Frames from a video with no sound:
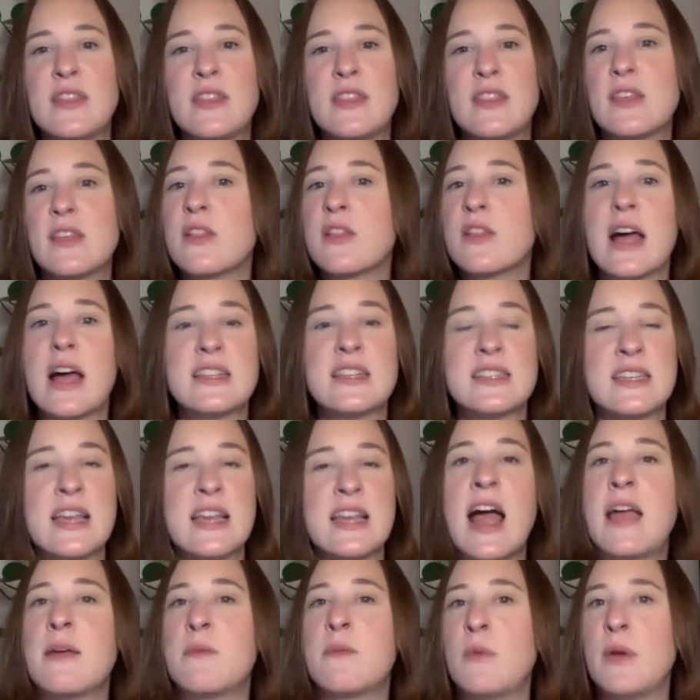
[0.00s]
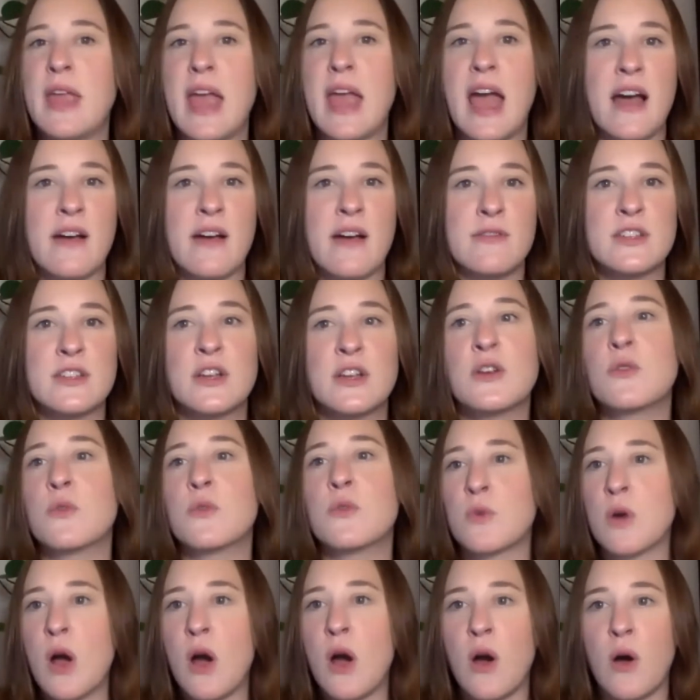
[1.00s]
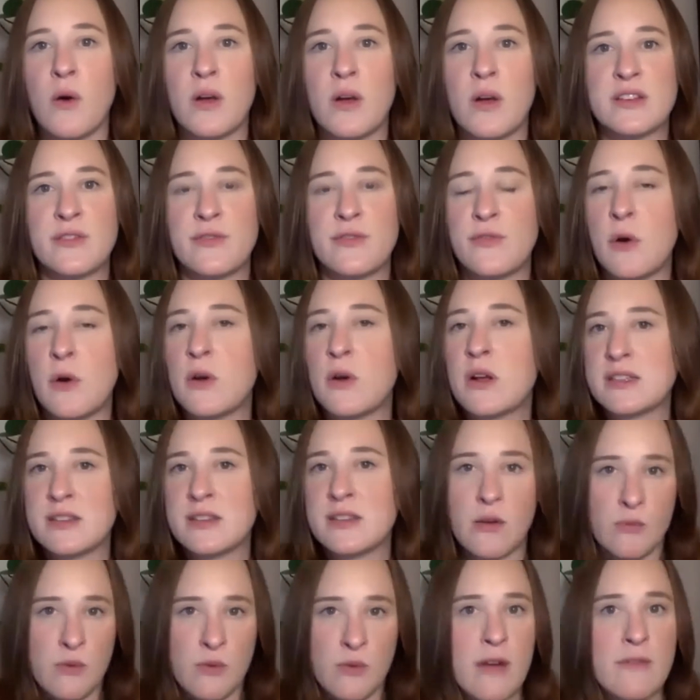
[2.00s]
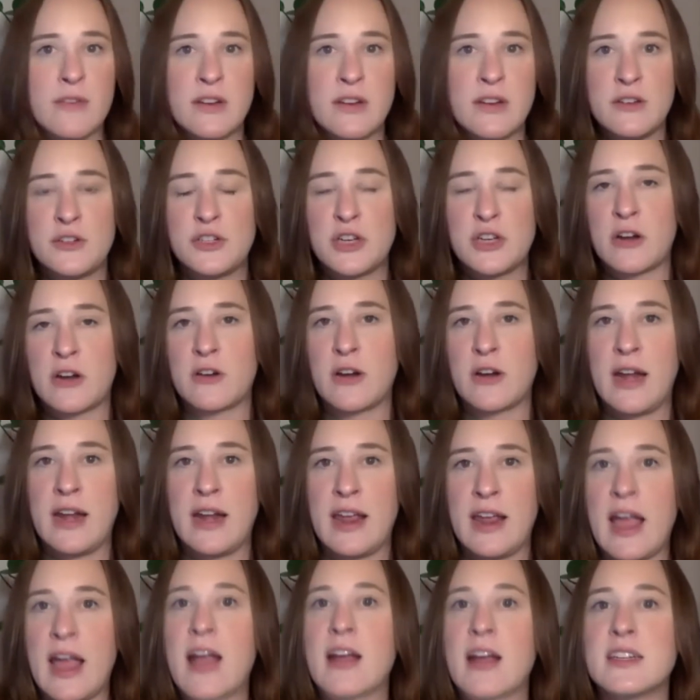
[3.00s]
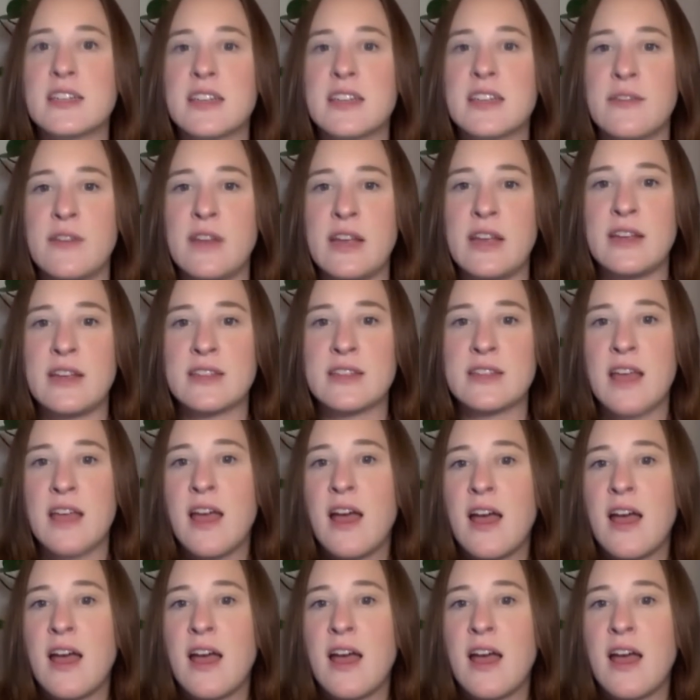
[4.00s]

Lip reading: the less time we have to grow and to focus on revenue generating activities.